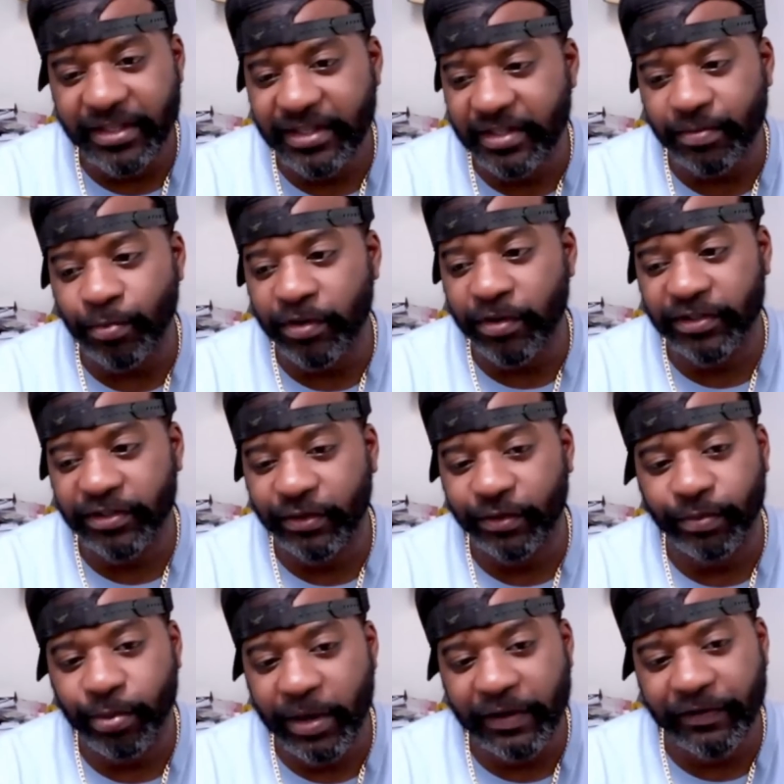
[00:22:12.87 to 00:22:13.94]
it's just more
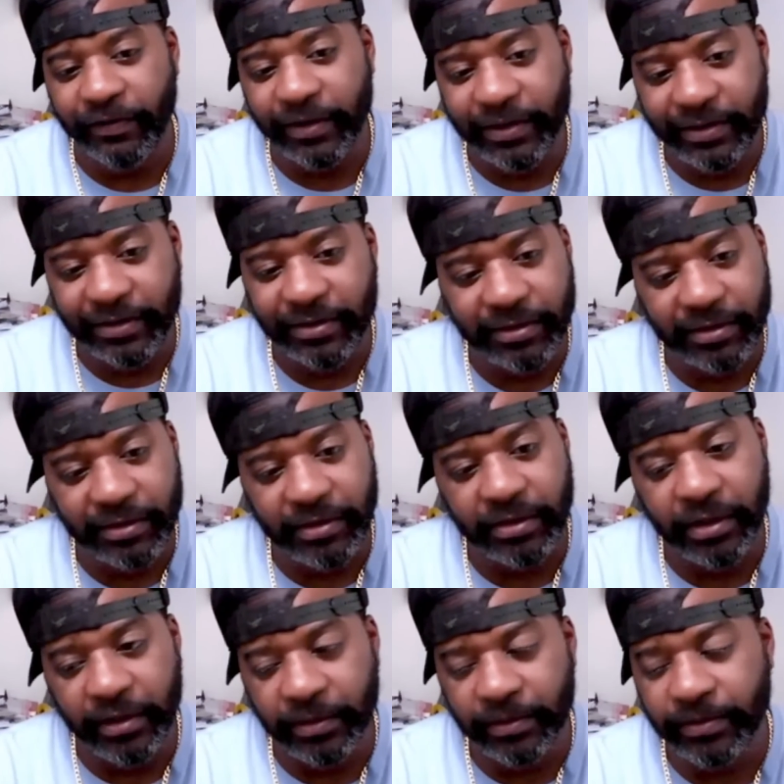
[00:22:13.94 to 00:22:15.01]
so preference,
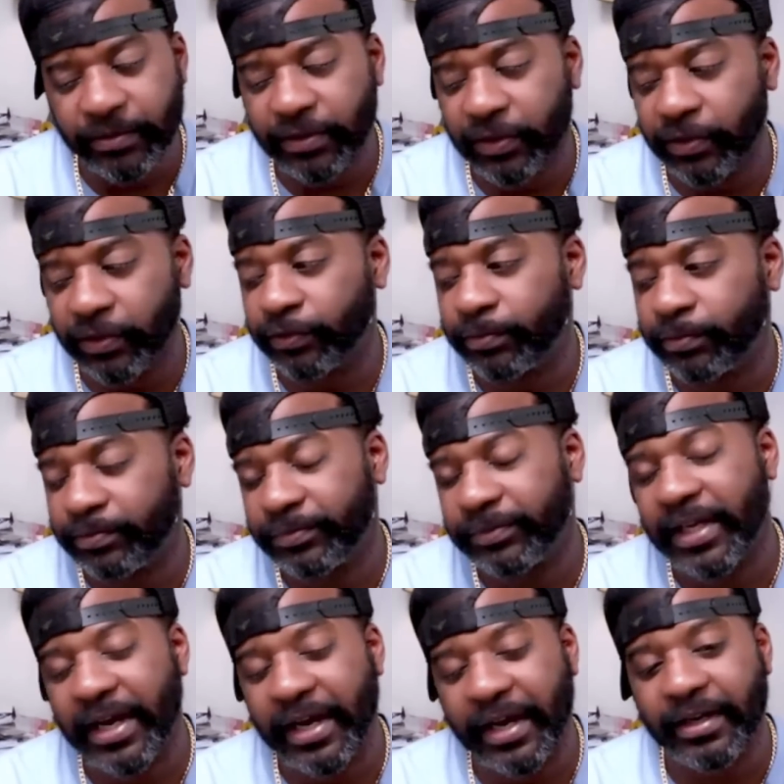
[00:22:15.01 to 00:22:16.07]
you know? So,
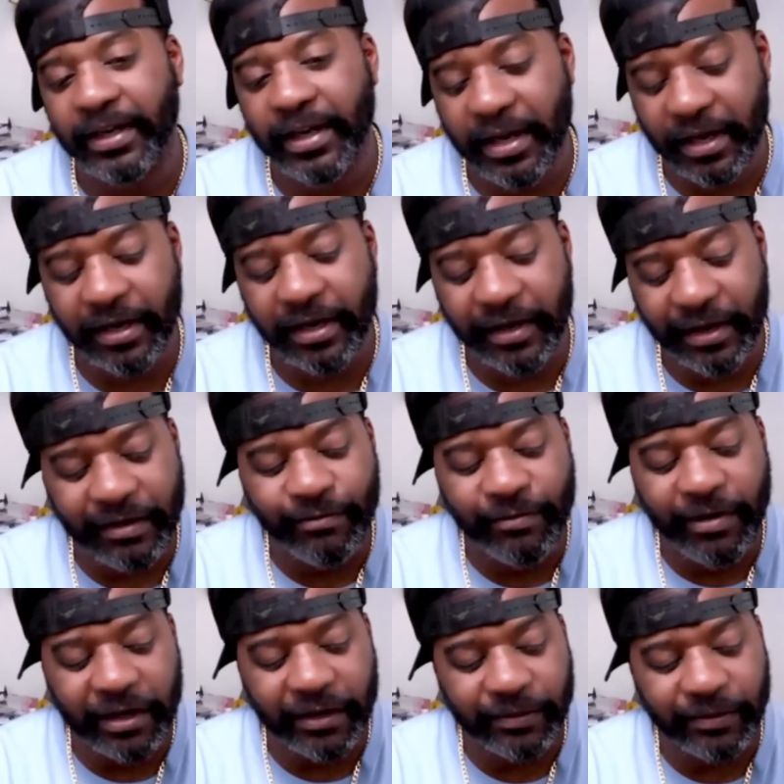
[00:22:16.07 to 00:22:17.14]

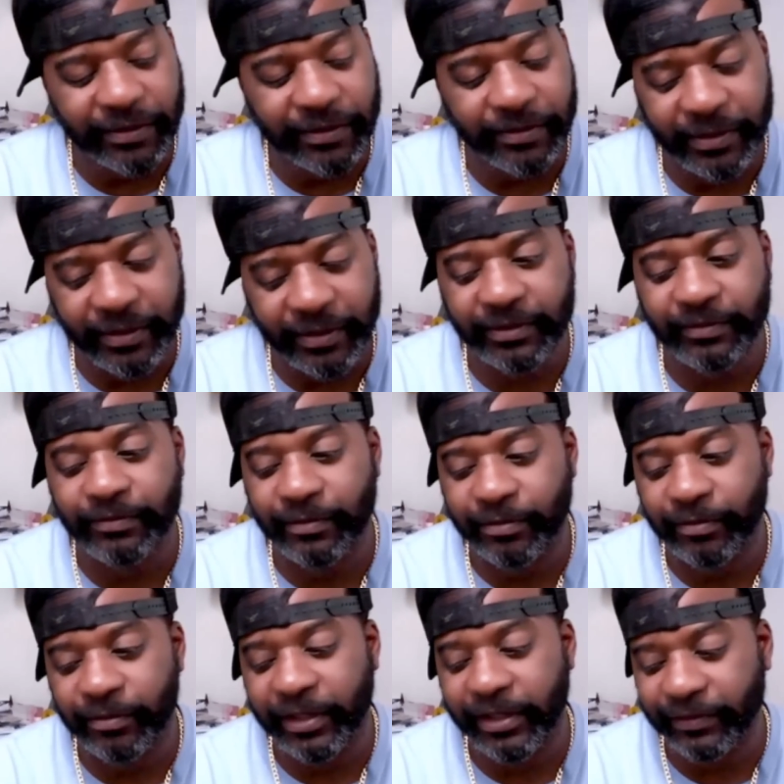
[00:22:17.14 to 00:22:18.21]
I rock with it,
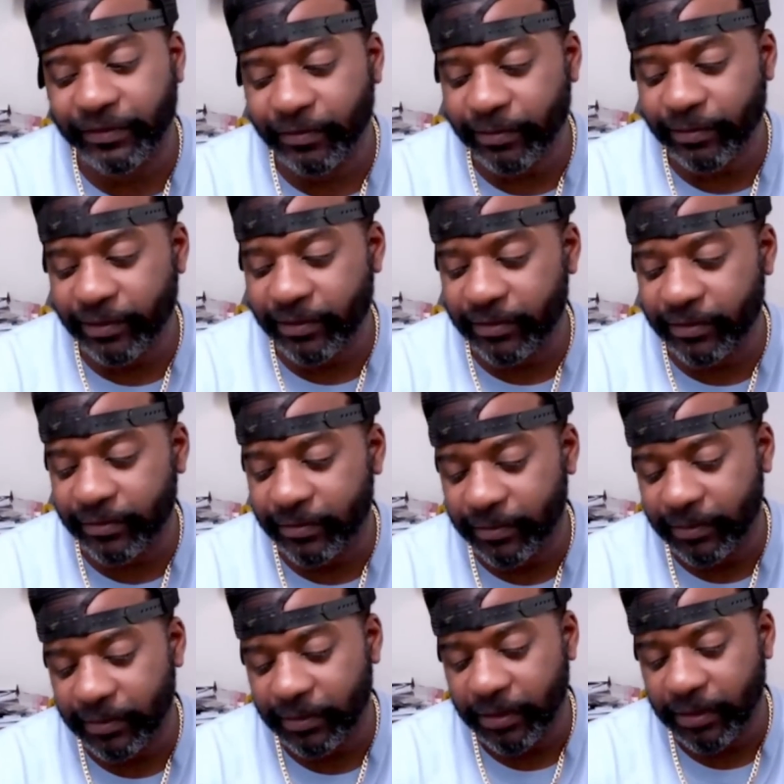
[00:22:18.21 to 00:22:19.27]
man. Like, for real.